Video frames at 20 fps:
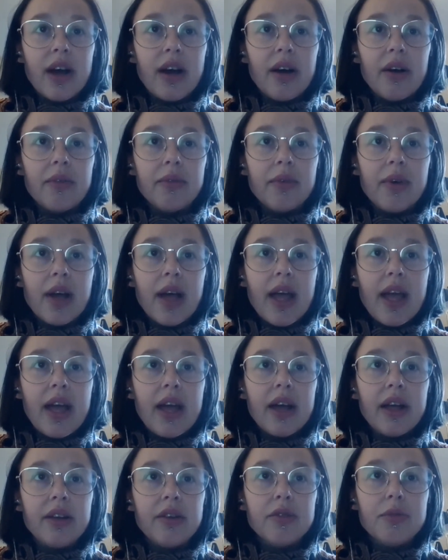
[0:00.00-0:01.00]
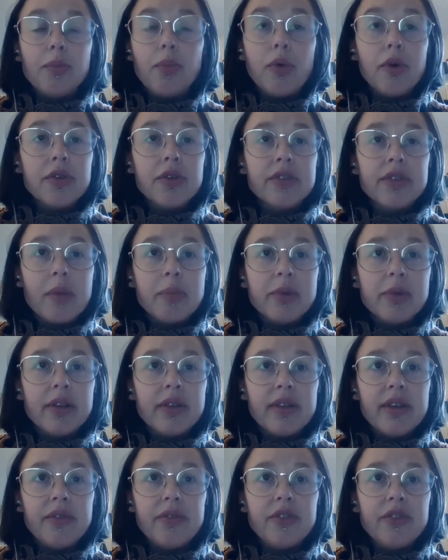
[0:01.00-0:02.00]
and more
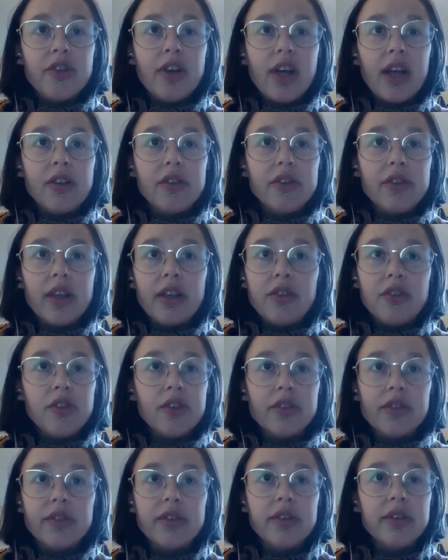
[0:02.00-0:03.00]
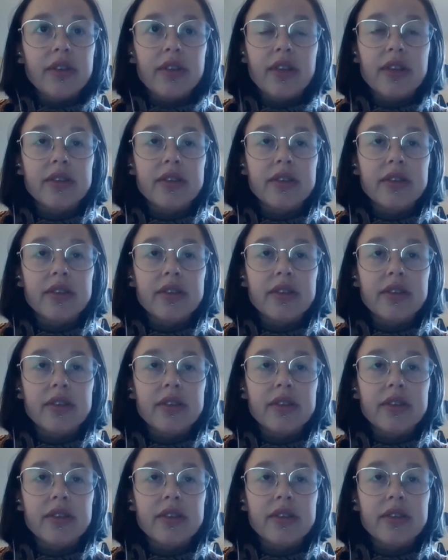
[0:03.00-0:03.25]
substantive change than just